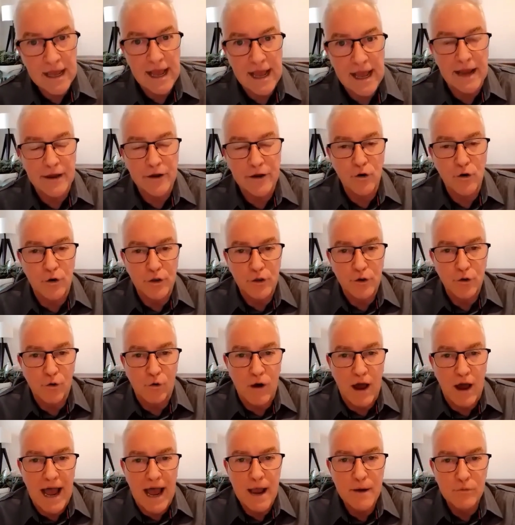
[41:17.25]
and
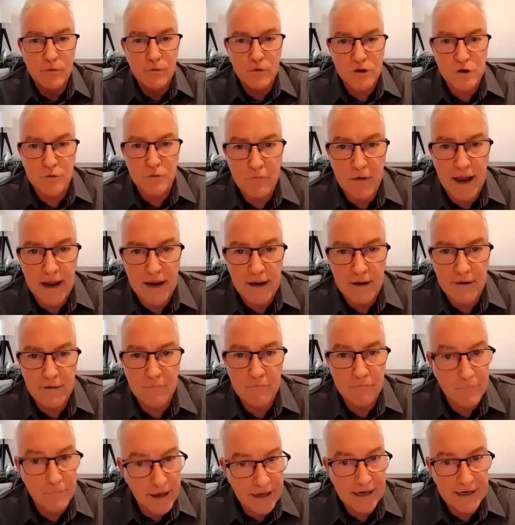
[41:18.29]
you're able to make
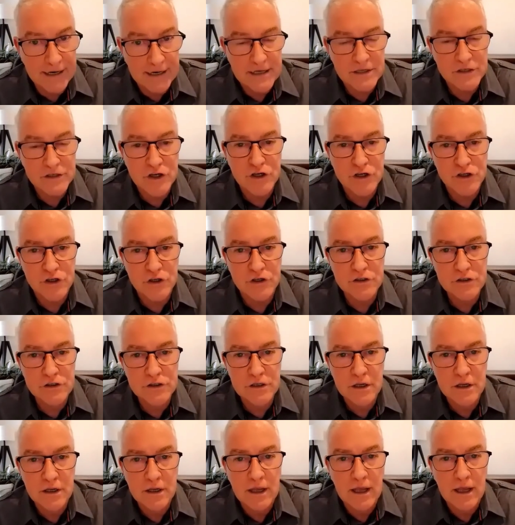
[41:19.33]
better
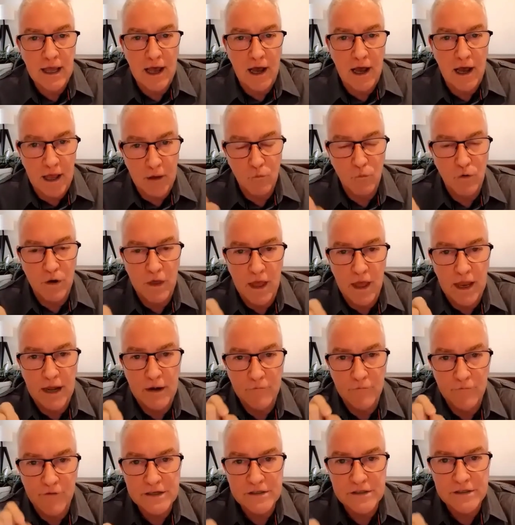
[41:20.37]
decisions
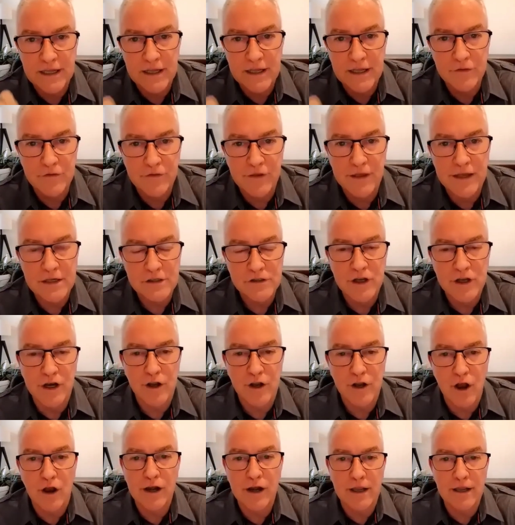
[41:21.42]
investing in things that are
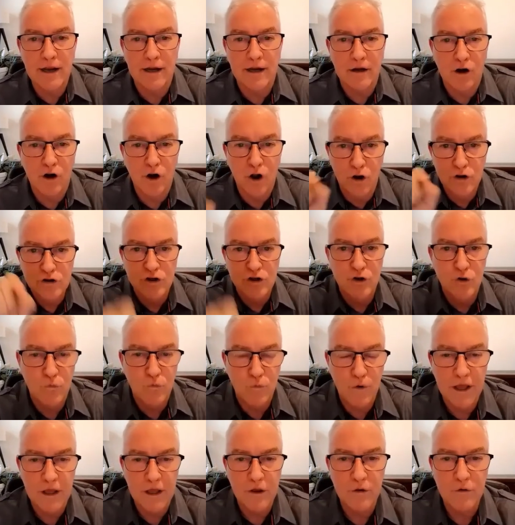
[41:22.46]
going to get closer to
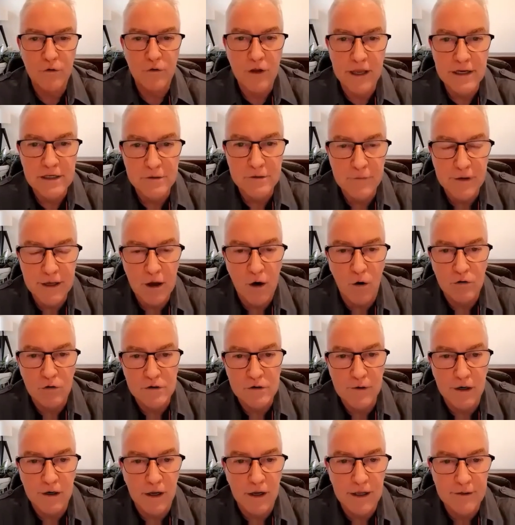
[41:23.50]
where you need to be
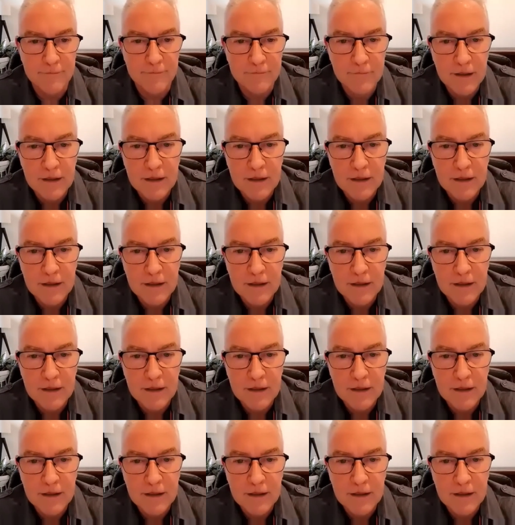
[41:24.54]
ultimately.